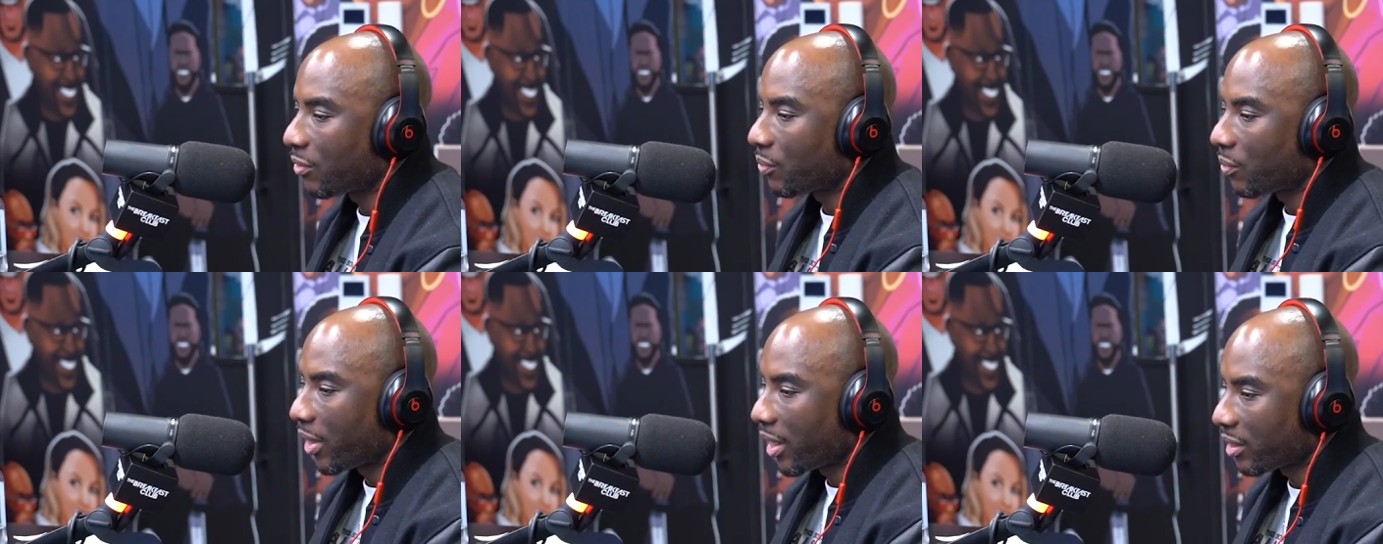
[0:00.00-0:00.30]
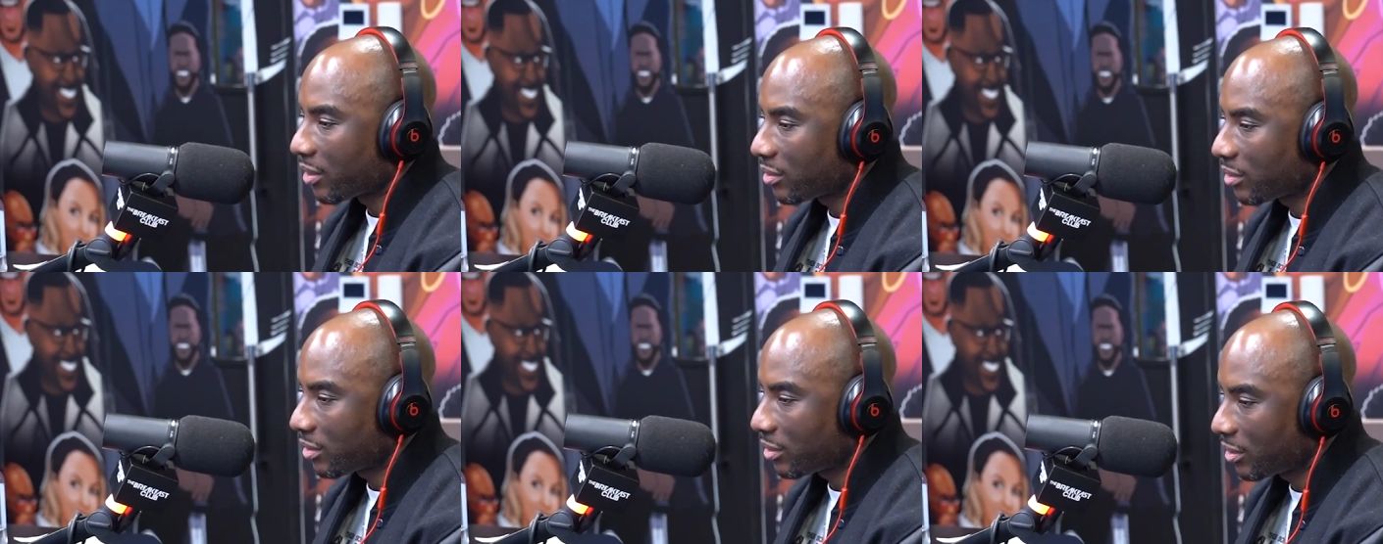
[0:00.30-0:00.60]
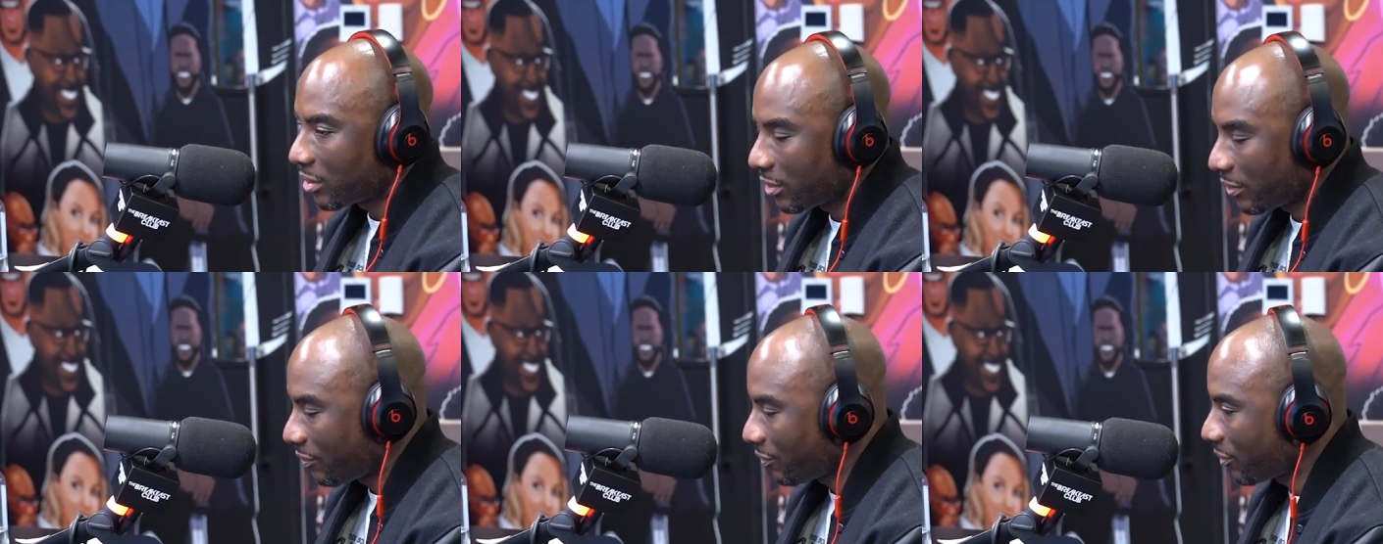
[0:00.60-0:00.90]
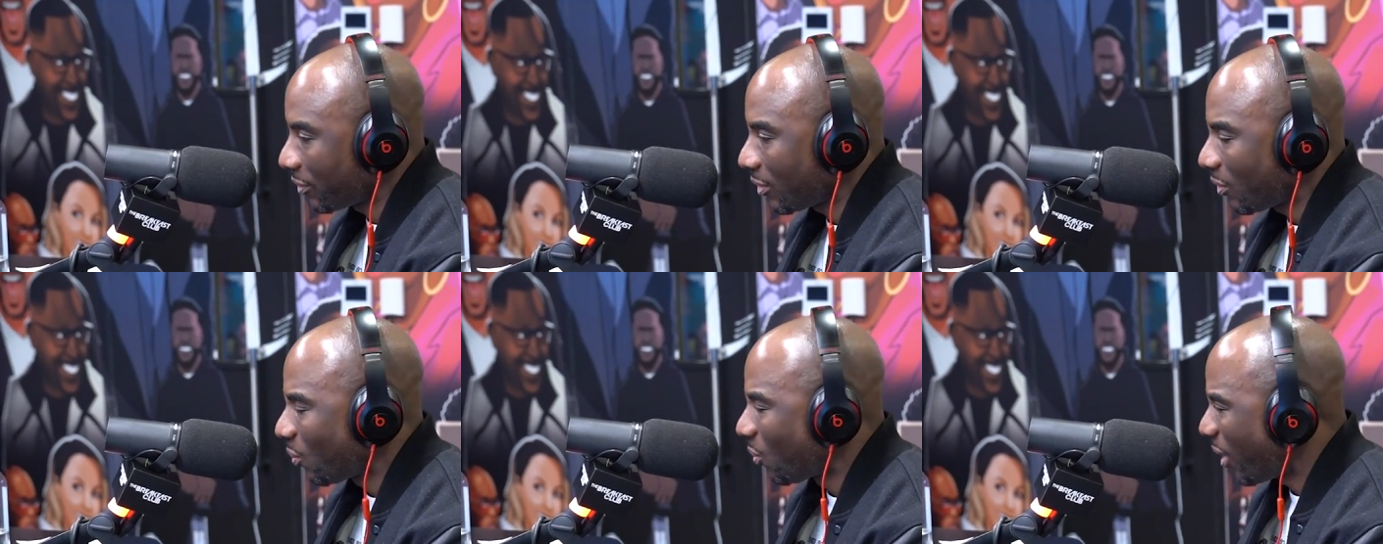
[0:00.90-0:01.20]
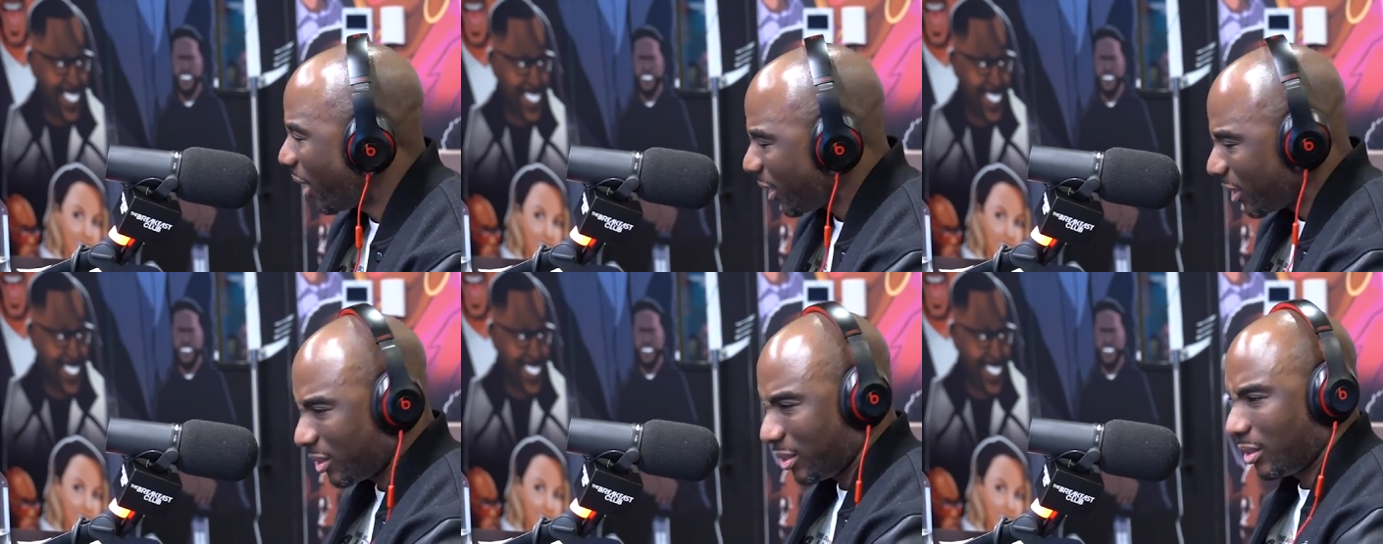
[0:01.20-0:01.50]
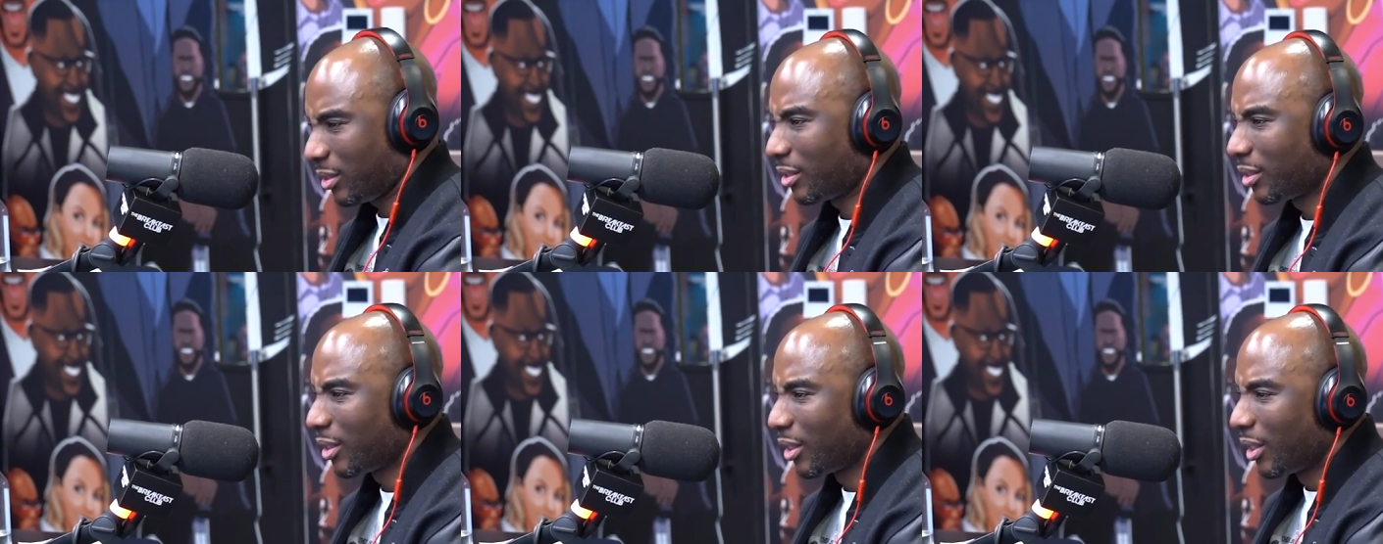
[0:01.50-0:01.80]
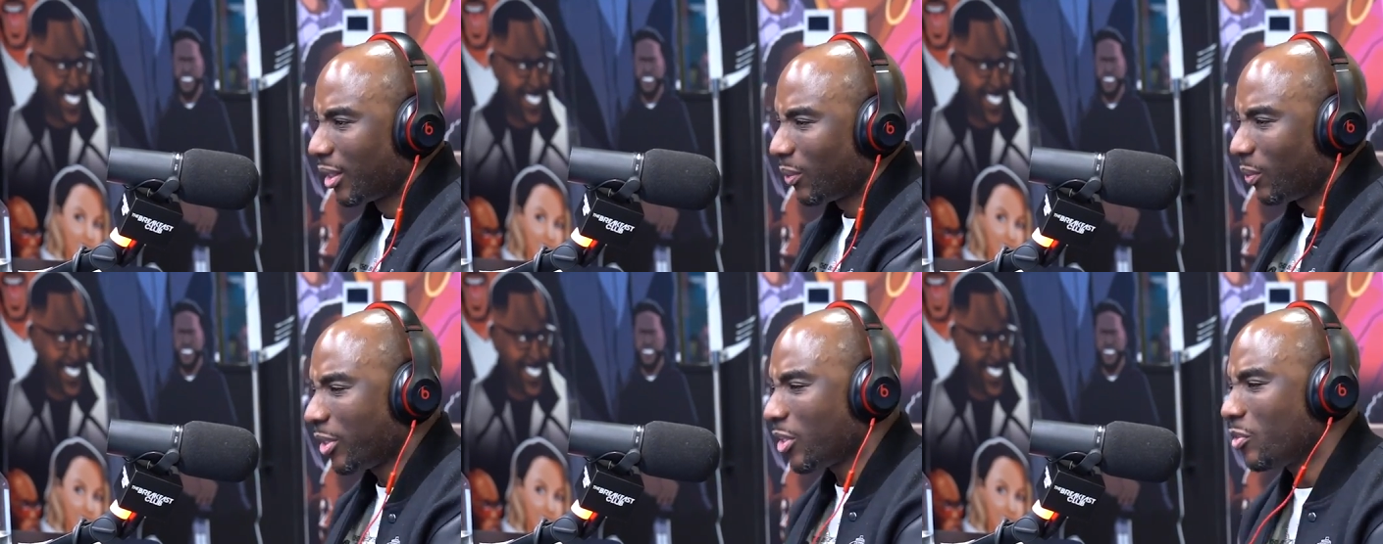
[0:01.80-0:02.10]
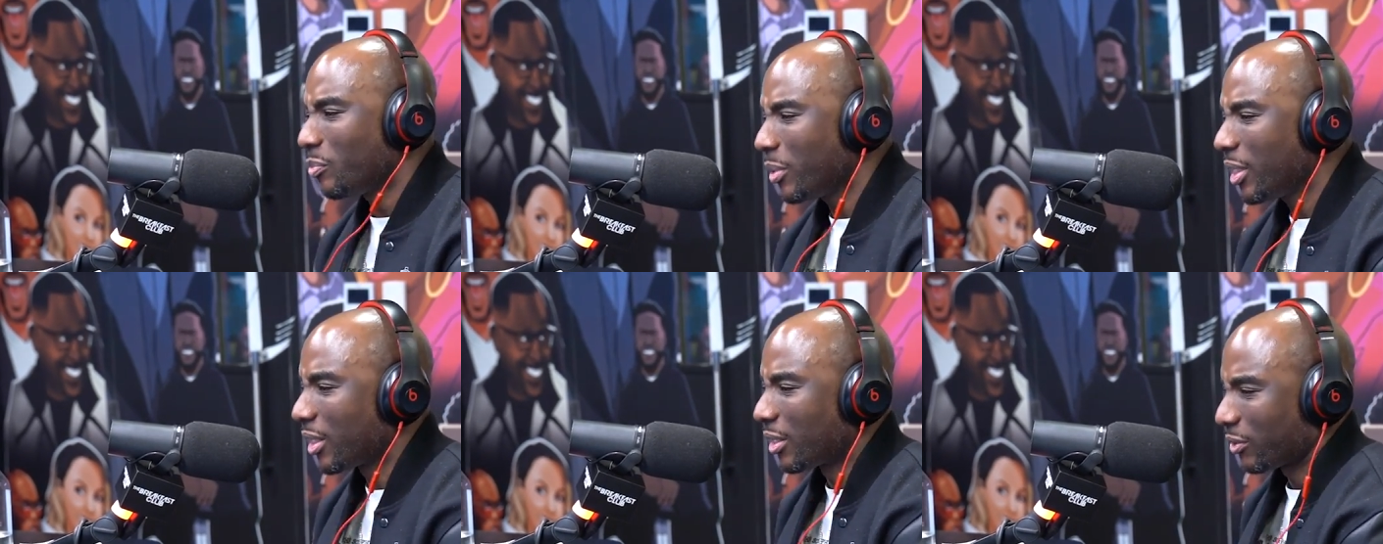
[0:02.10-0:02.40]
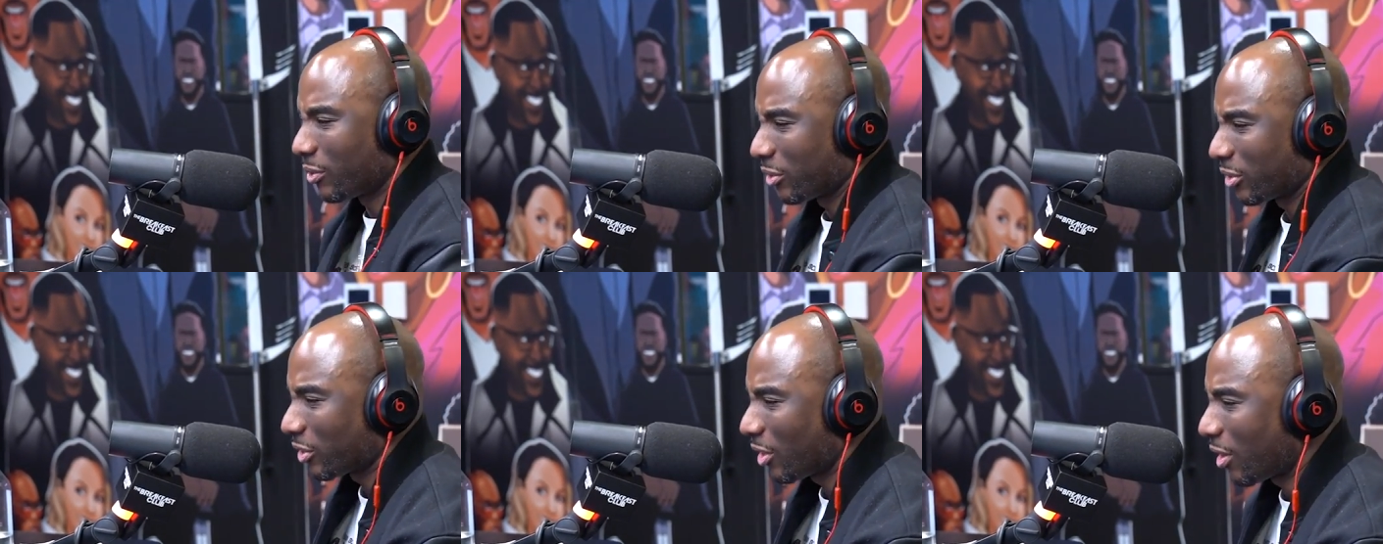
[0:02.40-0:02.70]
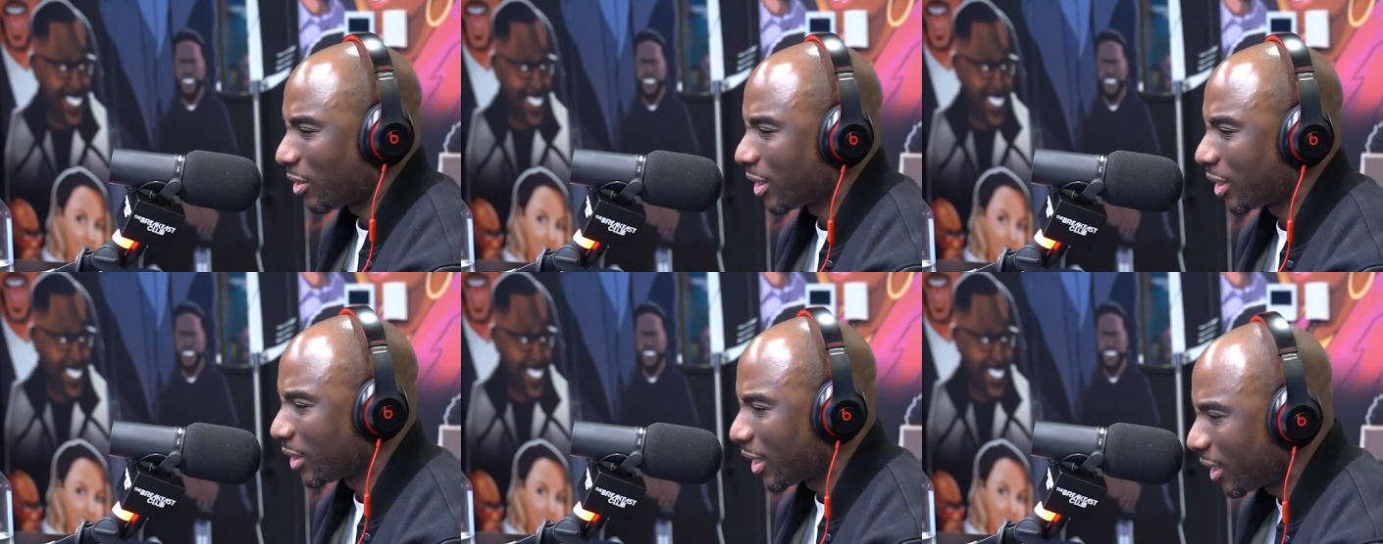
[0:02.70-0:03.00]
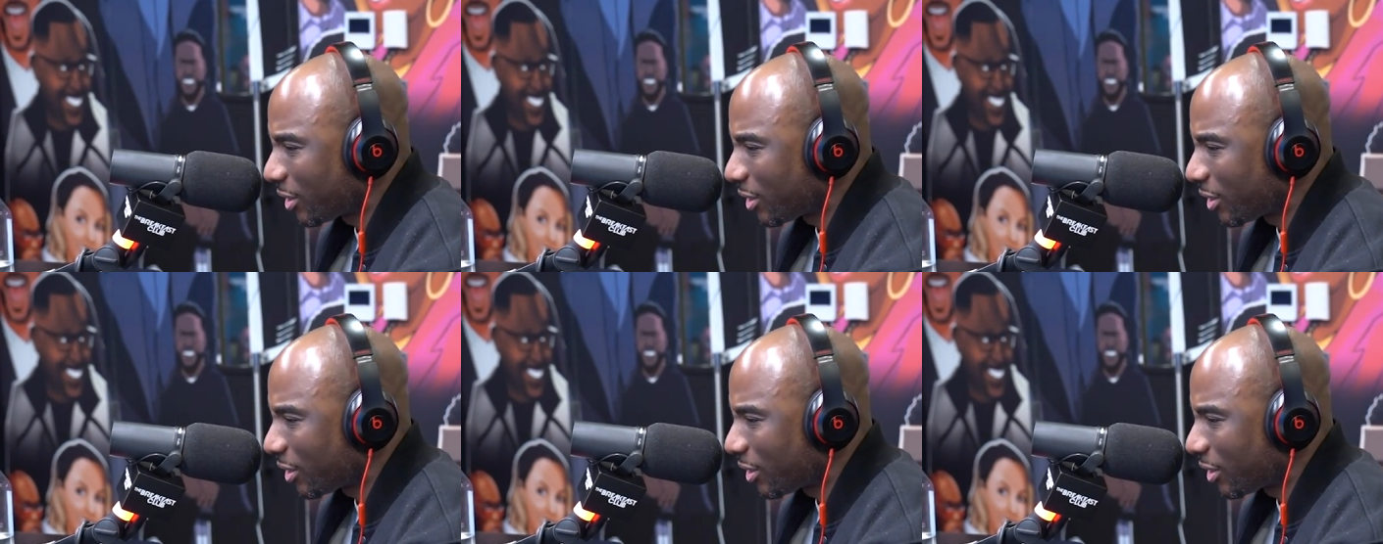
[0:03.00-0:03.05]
Speaker 1: arrest. What? What do you mean, Uncle Charlotte